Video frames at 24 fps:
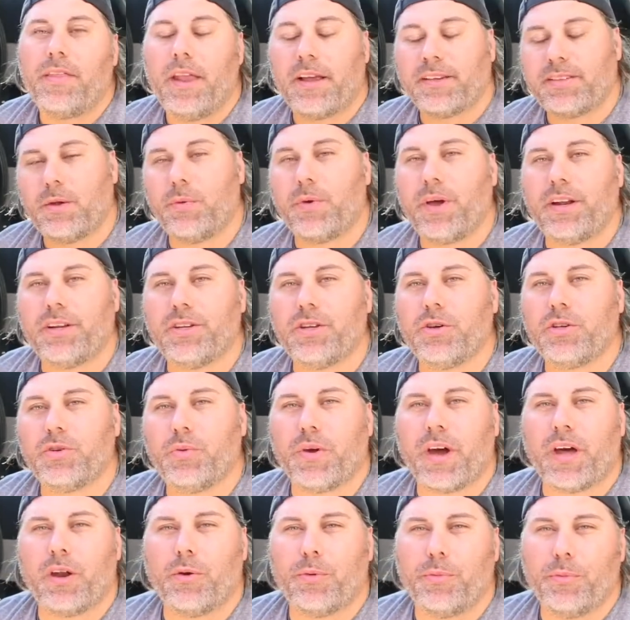The next thing we're going to do is
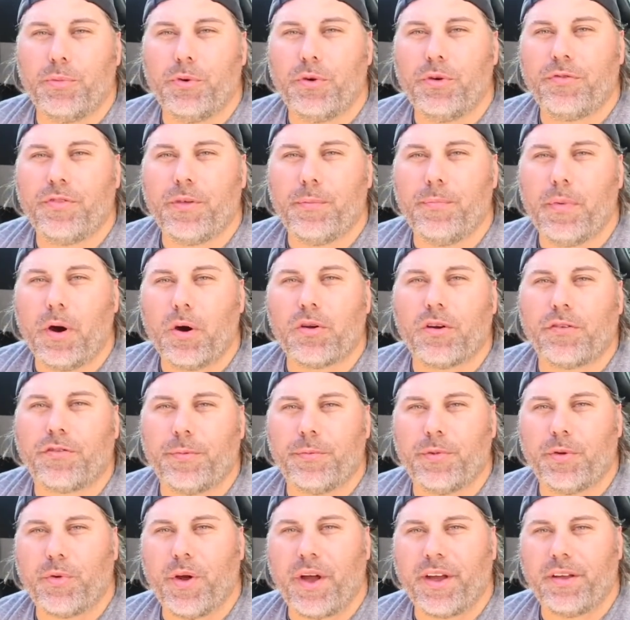we've got to remove the motor
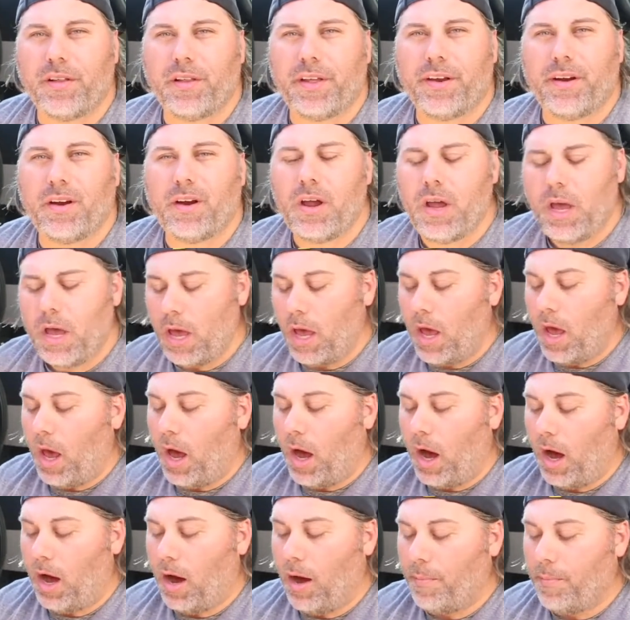from the regulator.
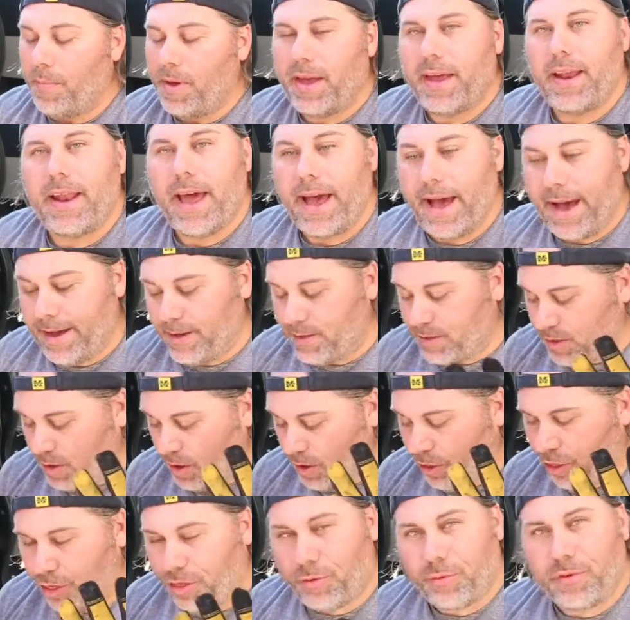It has
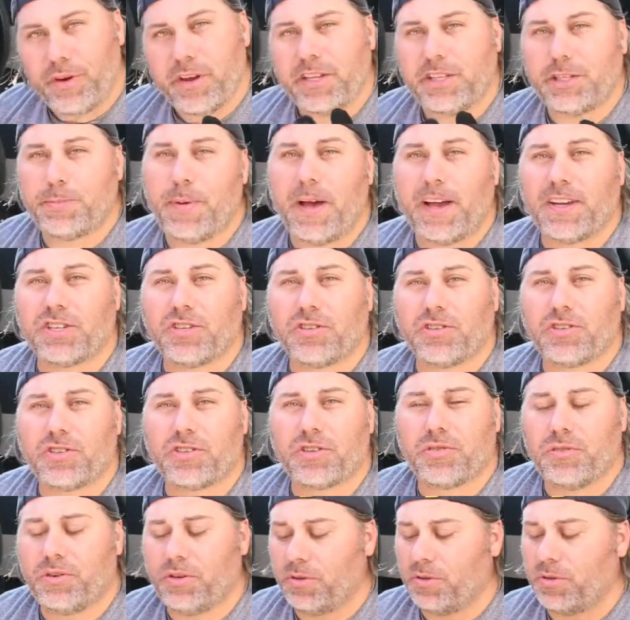3 special
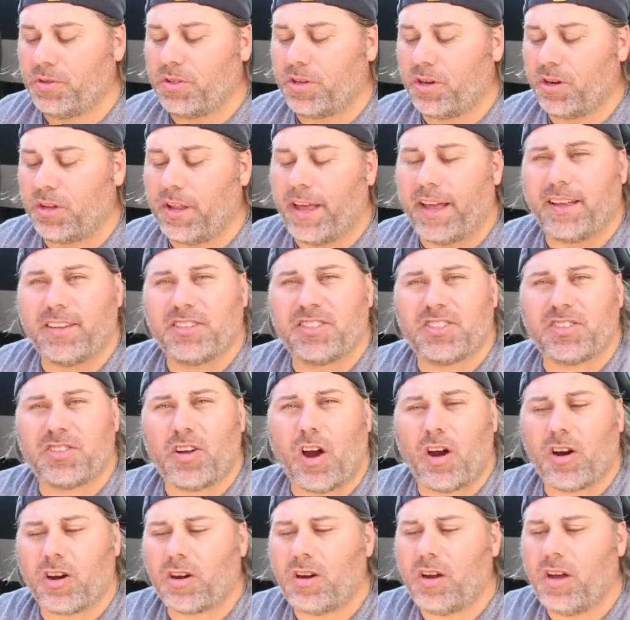screws. They're like
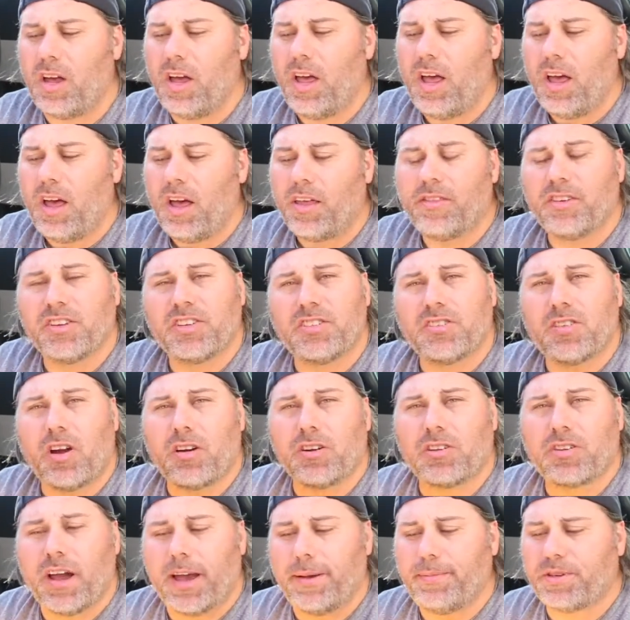the
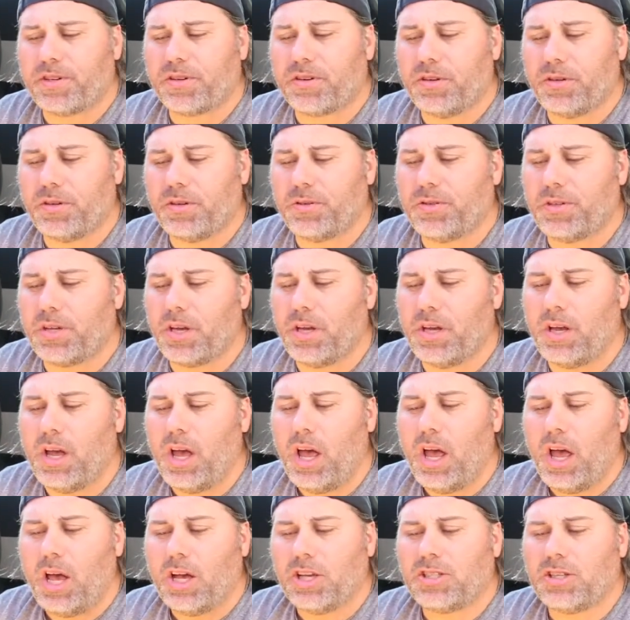star type screws.
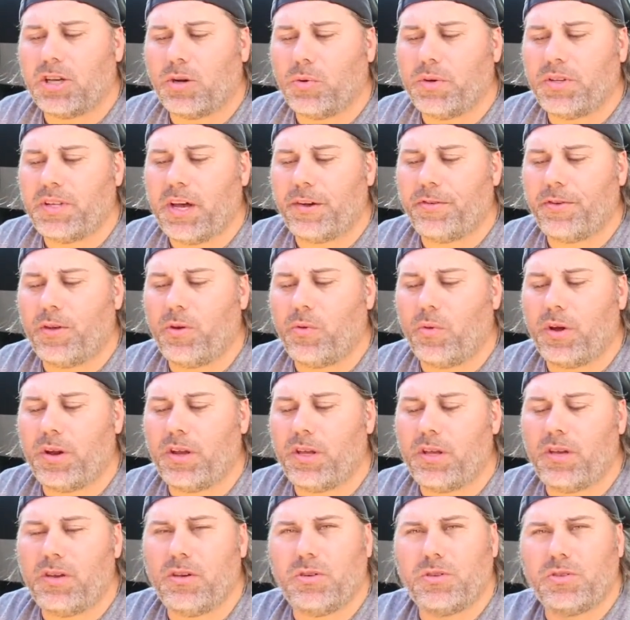So we definitely want
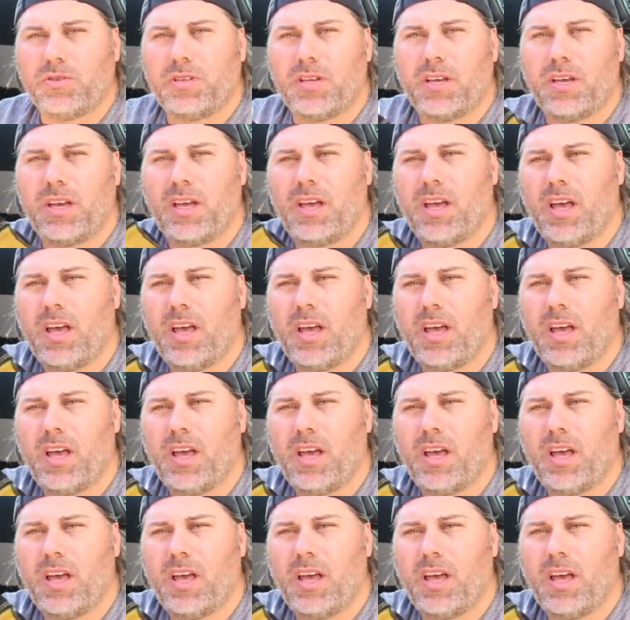to use